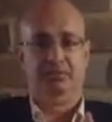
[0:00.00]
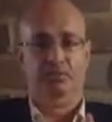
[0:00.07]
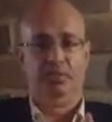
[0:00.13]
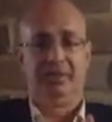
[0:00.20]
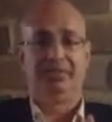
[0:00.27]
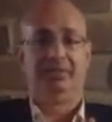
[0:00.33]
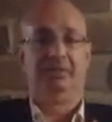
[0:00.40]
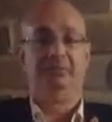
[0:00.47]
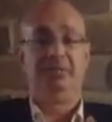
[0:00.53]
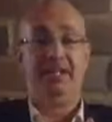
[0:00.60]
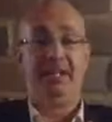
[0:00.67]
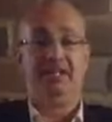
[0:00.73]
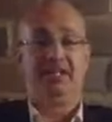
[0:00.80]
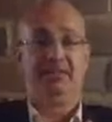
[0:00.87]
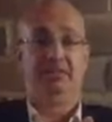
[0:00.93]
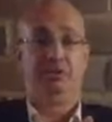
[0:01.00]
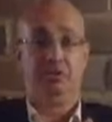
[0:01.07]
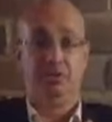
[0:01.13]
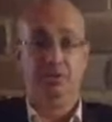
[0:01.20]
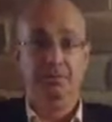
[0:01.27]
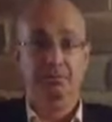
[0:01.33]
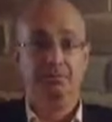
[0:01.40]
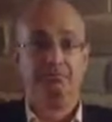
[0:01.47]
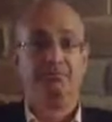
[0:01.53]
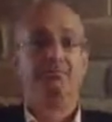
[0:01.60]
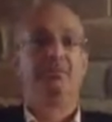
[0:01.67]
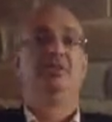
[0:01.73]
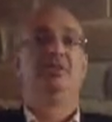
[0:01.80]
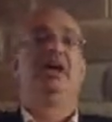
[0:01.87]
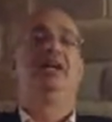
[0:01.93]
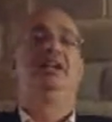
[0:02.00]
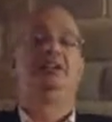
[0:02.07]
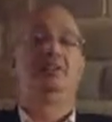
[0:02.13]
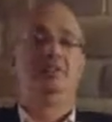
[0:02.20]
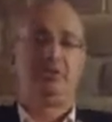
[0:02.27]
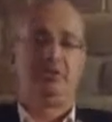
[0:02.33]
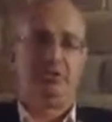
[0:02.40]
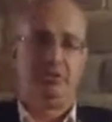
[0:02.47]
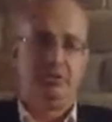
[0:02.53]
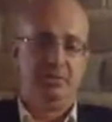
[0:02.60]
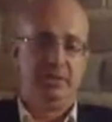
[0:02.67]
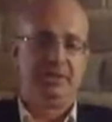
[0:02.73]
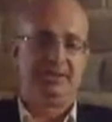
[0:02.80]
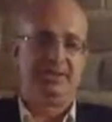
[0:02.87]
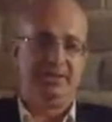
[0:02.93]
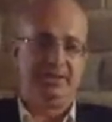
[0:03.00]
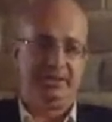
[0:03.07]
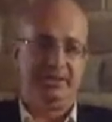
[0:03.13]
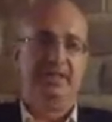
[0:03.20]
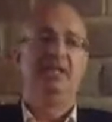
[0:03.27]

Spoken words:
was abducted to, and to assist